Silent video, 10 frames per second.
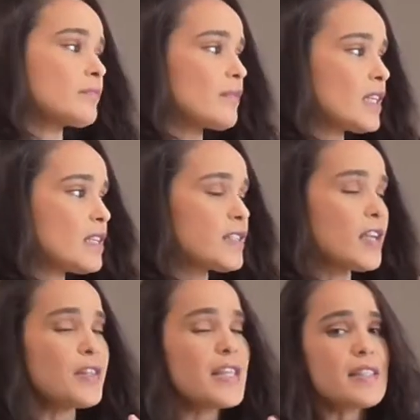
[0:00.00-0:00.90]

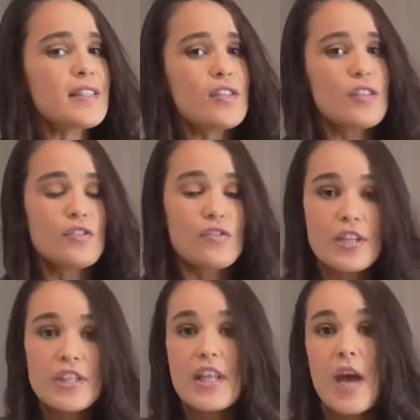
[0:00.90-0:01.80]
So this
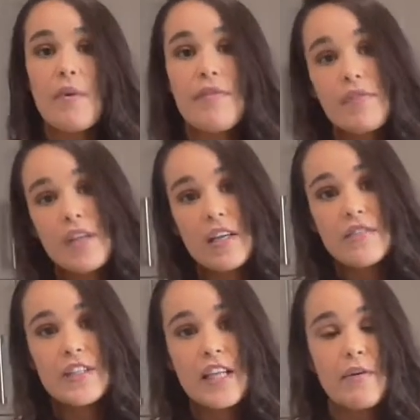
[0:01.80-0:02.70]
structure that I went through in the
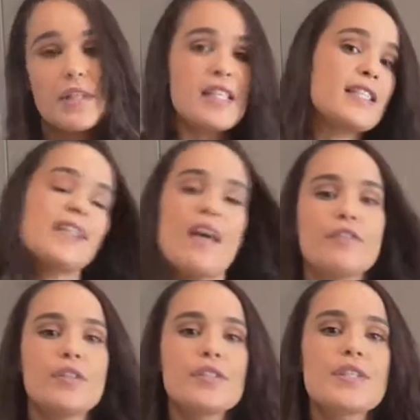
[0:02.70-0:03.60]
last video and these
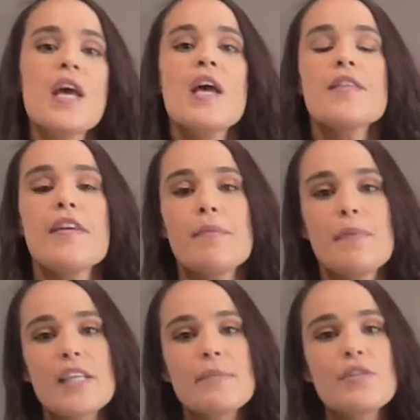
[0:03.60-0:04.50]
levels, they're
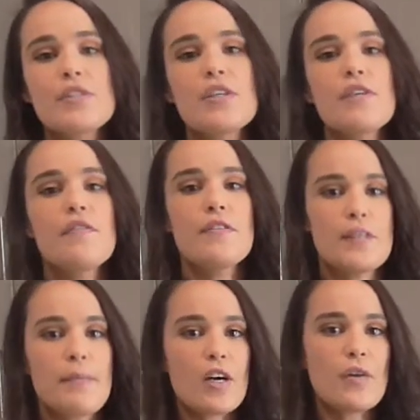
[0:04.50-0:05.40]
applicable to
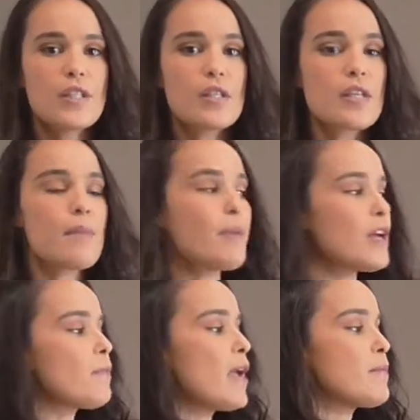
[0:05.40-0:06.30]
15-mark questions in
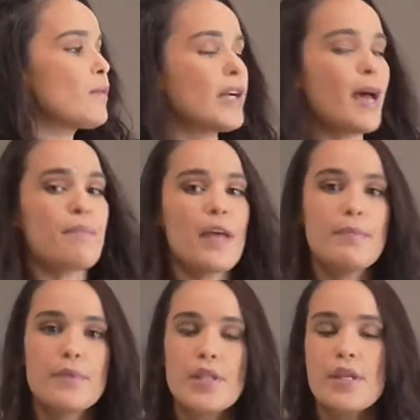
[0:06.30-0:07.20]
both paper 1 and
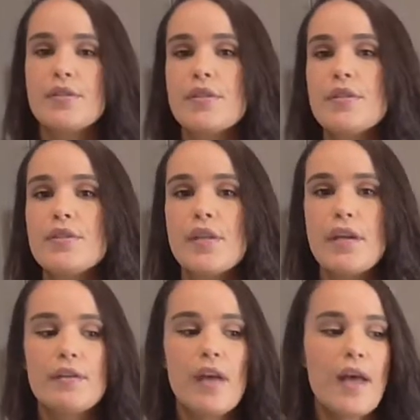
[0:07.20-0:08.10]
paper 2. So you
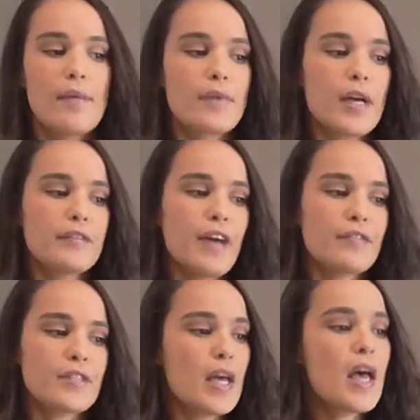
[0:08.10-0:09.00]
don't kind of
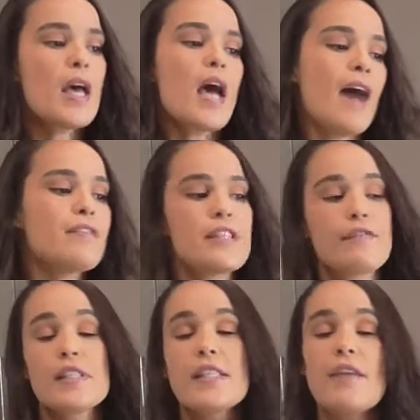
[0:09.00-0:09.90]
have to have a
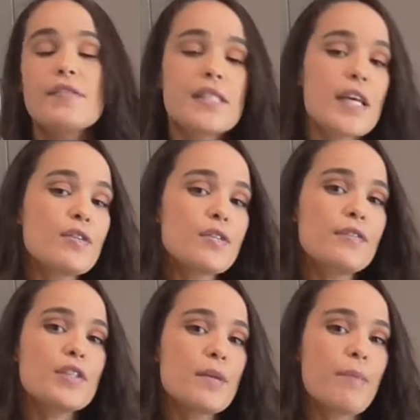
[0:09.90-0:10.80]
different set of skills if
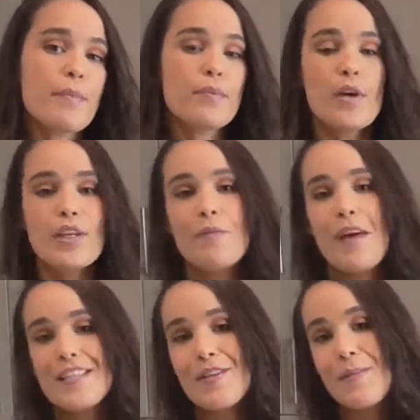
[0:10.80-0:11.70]
you're doing paper 1
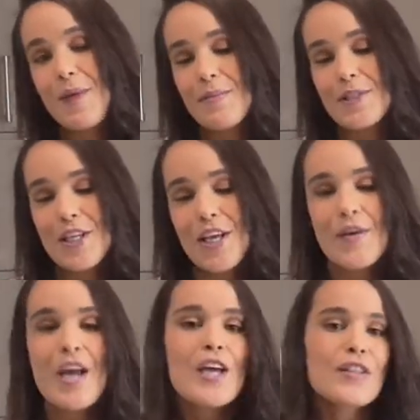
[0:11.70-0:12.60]
compared to paper
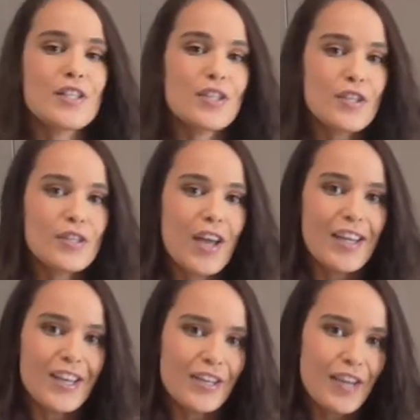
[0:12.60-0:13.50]
2. This should
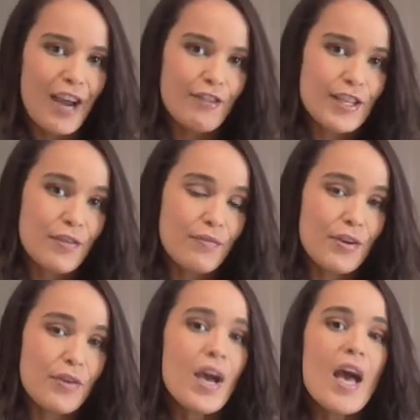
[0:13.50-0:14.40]
like kind of carry you
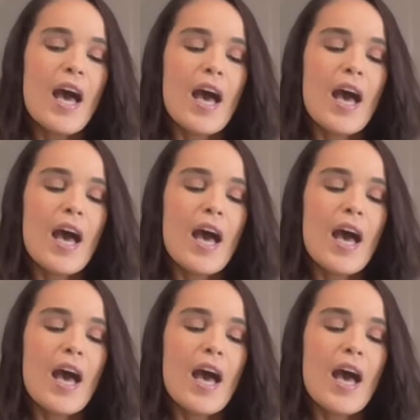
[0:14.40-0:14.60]
through.